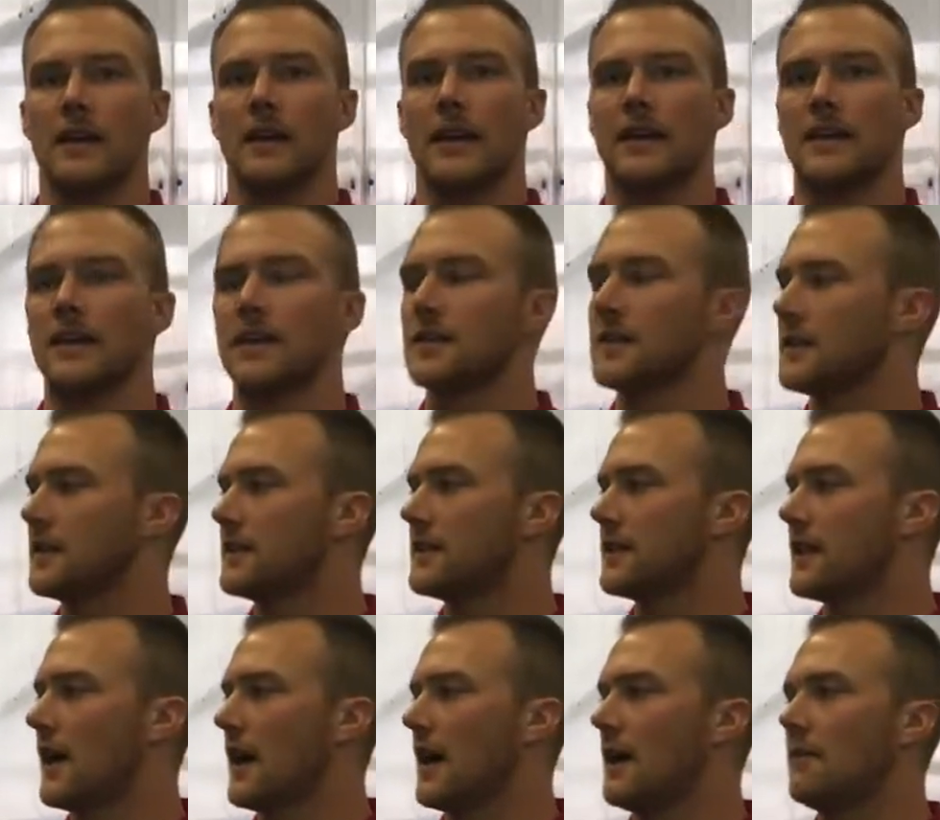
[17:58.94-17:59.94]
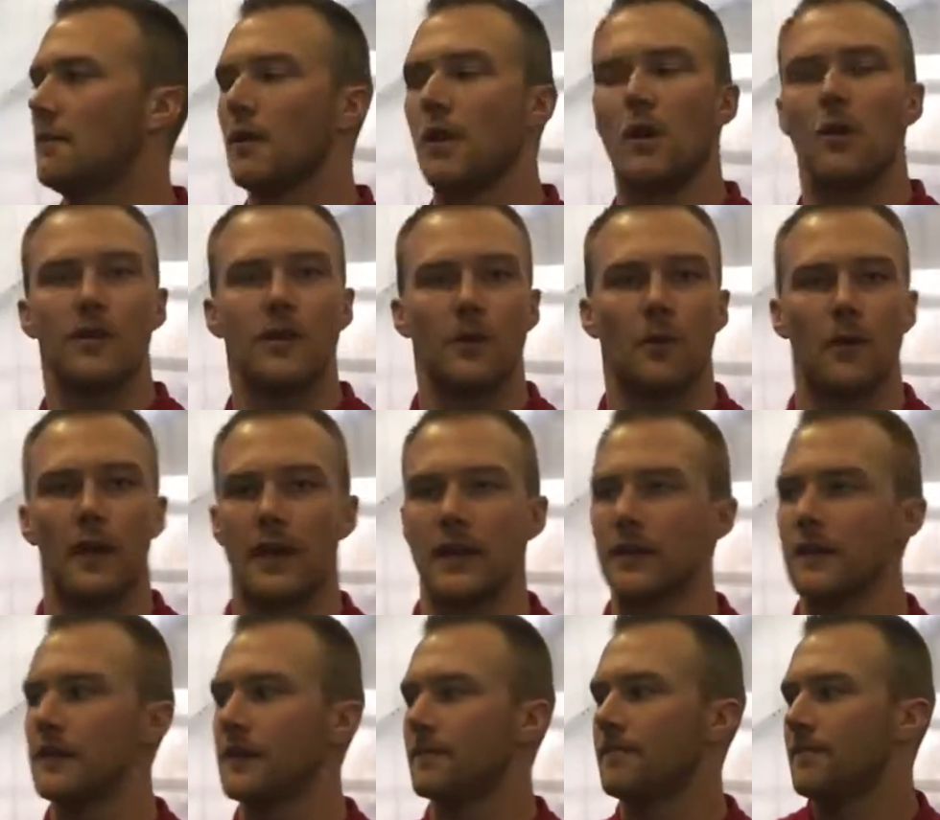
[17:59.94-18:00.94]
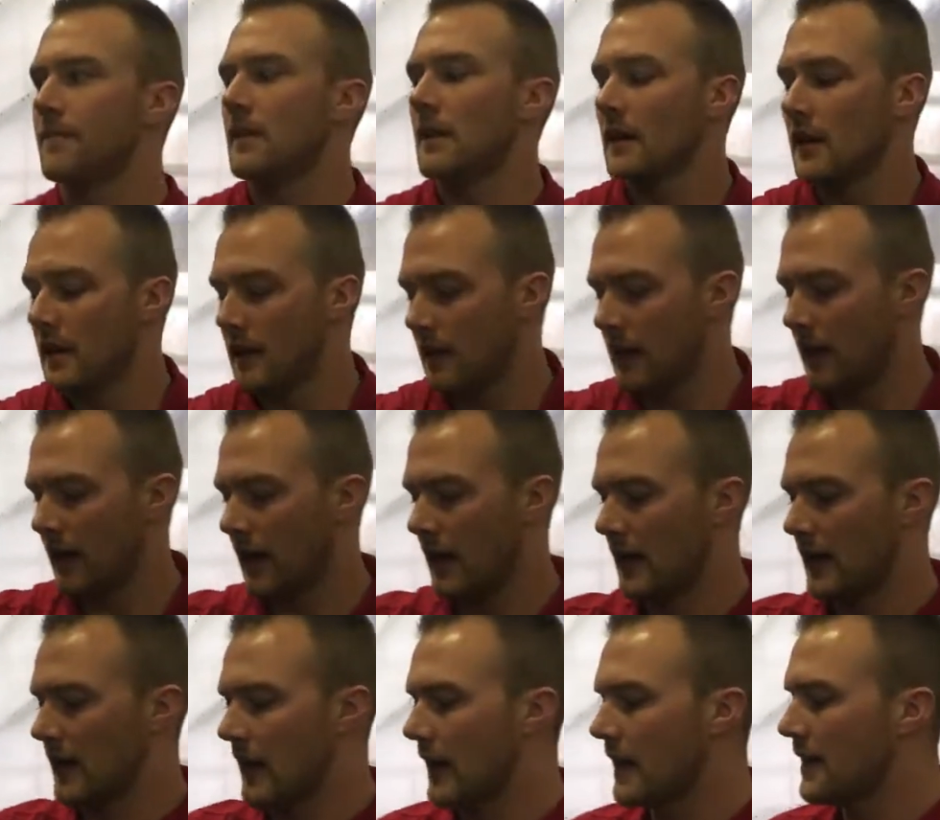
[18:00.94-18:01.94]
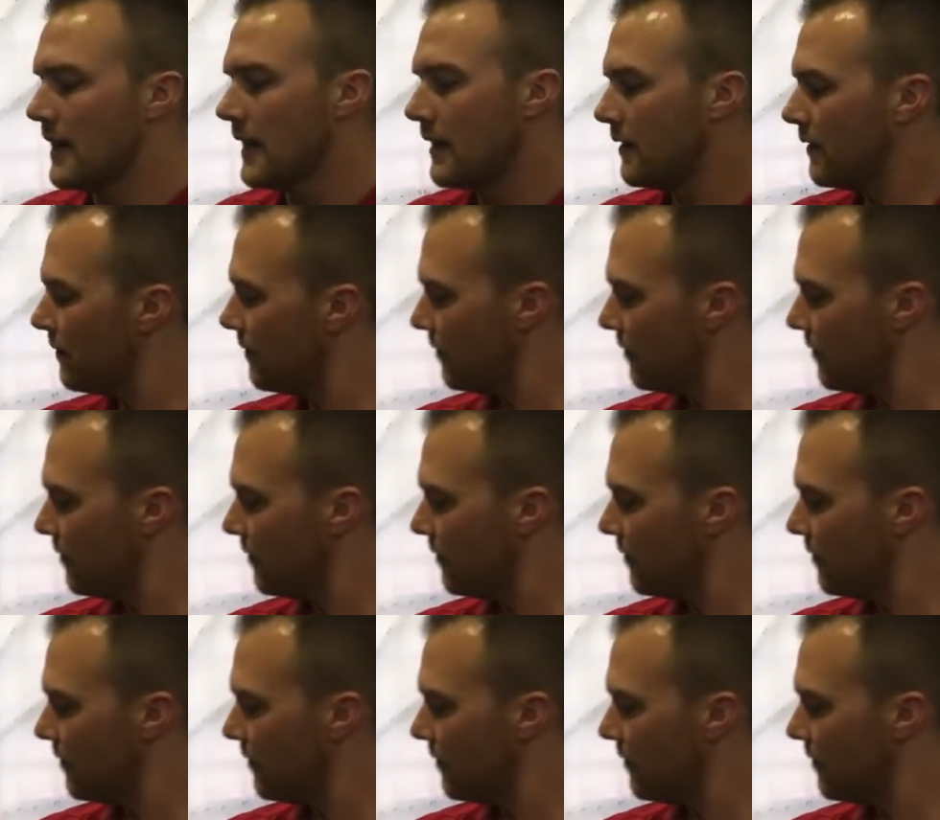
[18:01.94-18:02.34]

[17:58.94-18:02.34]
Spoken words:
that doesn't blow in the wind. And then